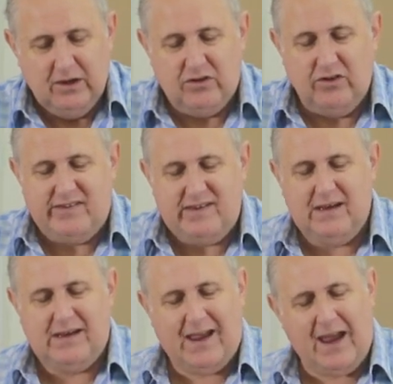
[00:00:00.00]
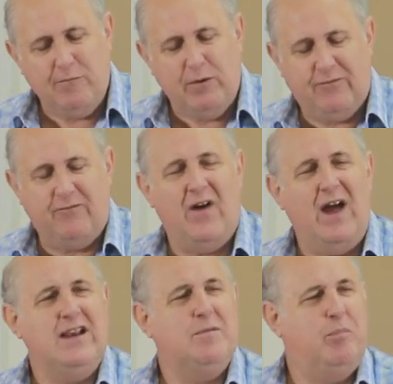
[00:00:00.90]
to see, can we
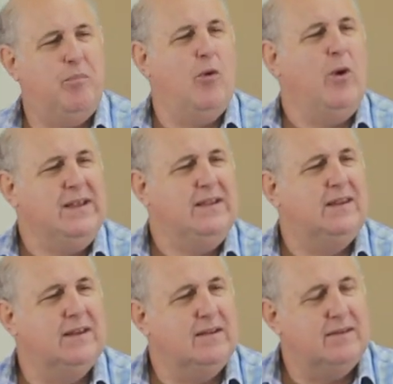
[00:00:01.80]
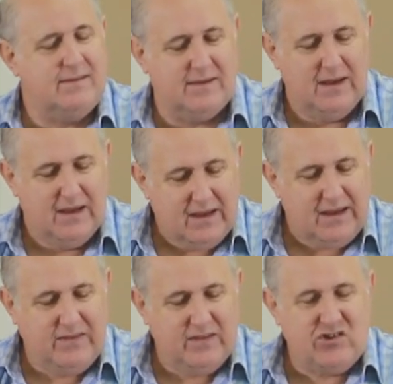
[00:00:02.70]
find pointers
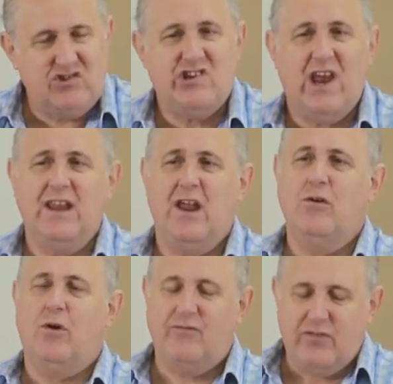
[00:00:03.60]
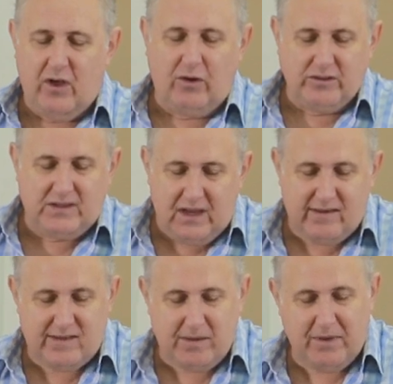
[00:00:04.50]
in the shadow of the Old
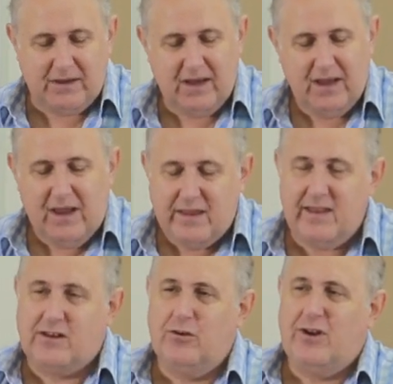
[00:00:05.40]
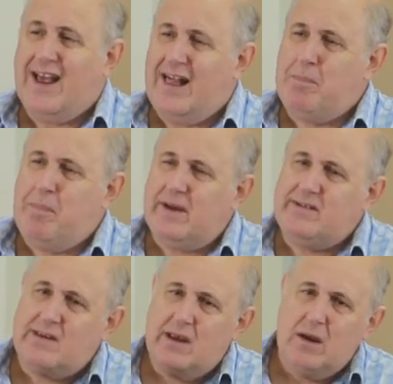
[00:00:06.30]
Testament that could help
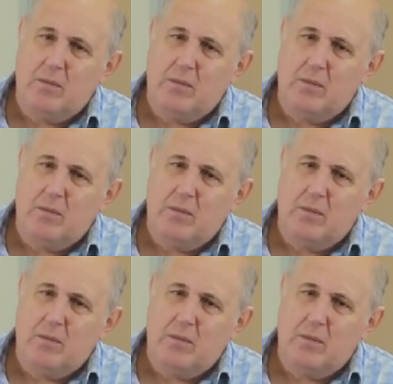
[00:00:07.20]
us